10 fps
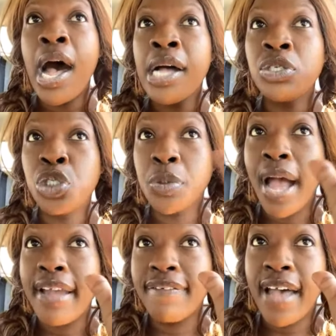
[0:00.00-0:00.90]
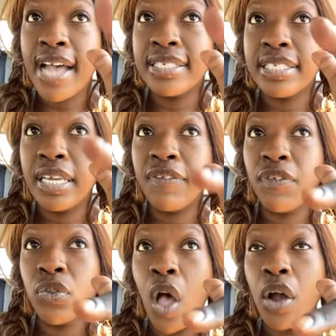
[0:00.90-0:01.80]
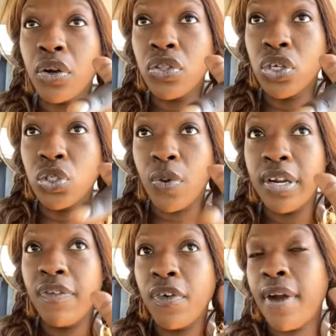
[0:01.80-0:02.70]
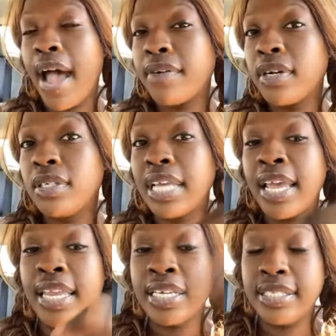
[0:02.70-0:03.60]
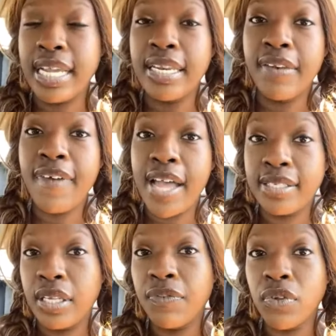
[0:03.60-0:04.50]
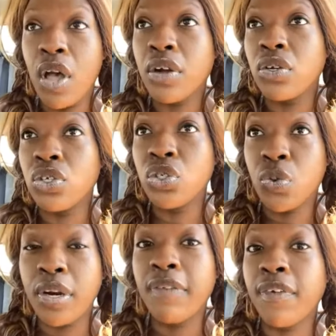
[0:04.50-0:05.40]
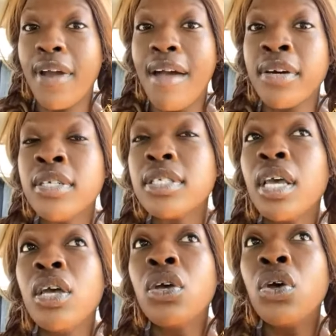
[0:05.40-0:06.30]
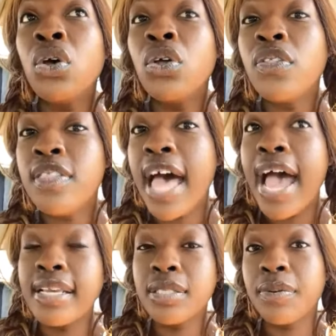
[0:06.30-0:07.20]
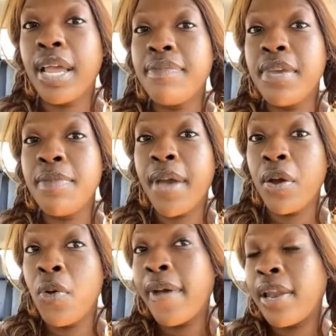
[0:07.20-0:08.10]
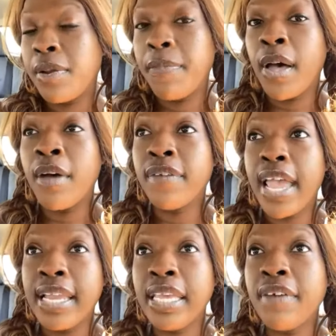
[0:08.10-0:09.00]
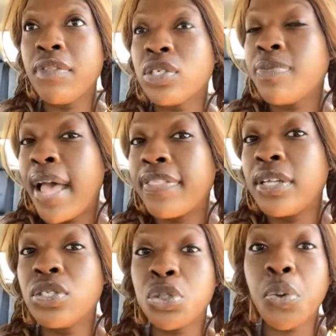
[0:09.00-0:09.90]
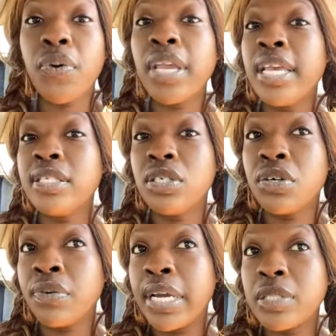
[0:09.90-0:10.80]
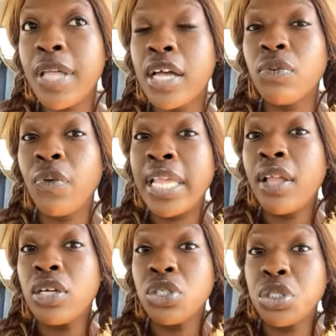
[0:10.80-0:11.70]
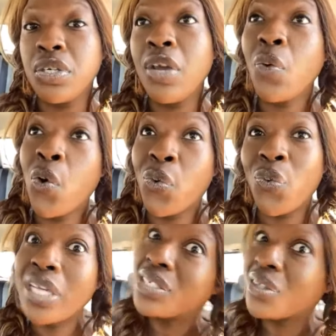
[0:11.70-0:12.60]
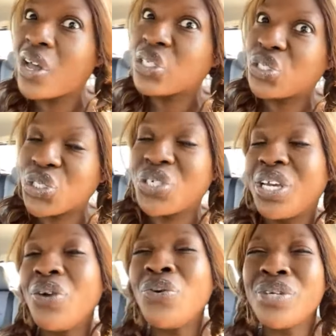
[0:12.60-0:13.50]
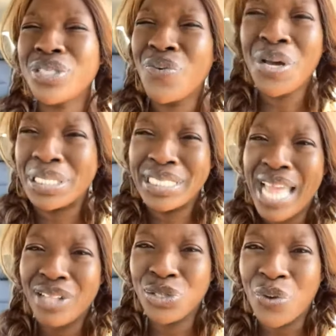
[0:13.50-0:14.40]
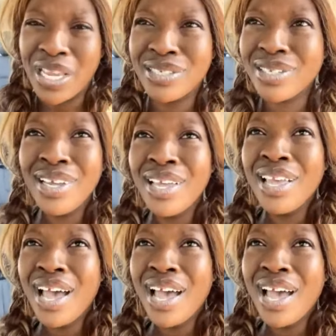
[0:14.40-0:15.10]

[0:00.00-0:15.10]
uh, dry fasting for longer than 24 hours, and extended fasting for longer than 24 hours. That is what I mean by OMAD oh, and above. Any of those methods, throwing it into your waist weight loss journey or waist loss journey, who doesn't want a snatched waist?